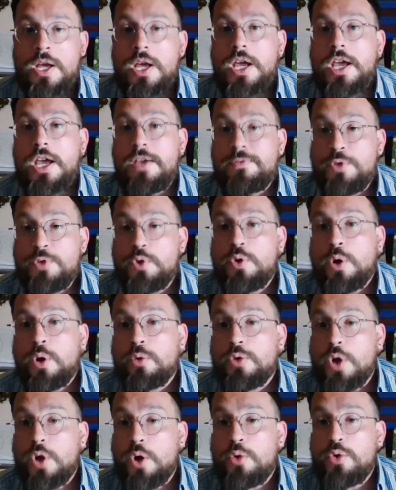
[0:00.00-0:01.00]
If you
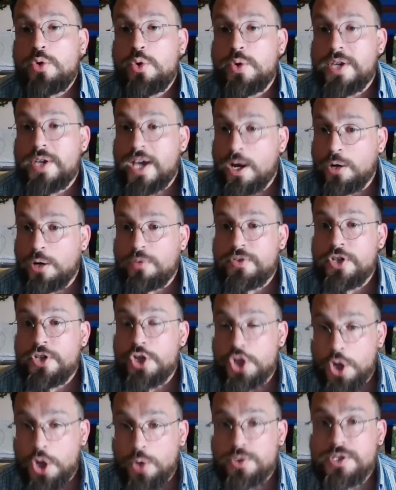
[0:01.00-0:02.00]
don't know who Kelvin
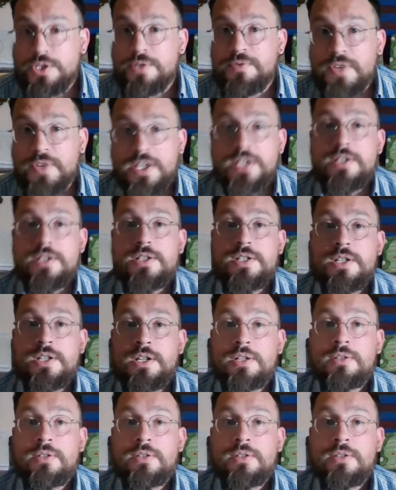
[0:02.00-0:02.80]
Joseph is,